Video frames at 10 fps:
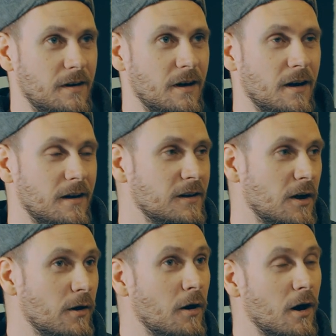
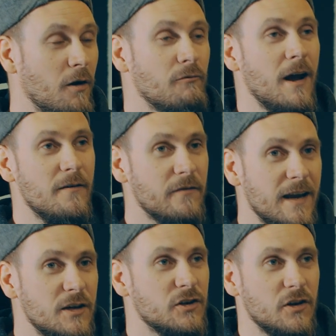a
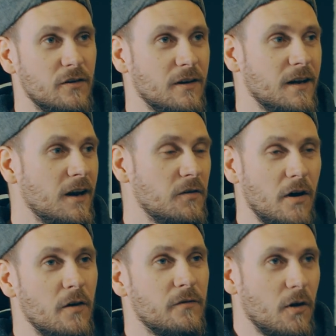renovation
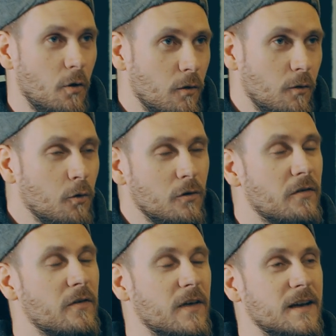of all
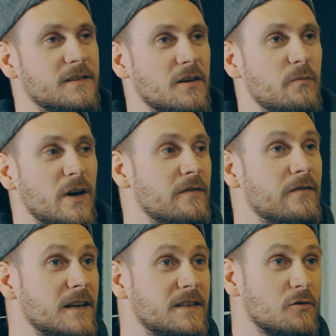of the things that have been
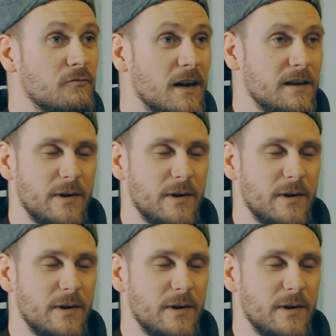invented already.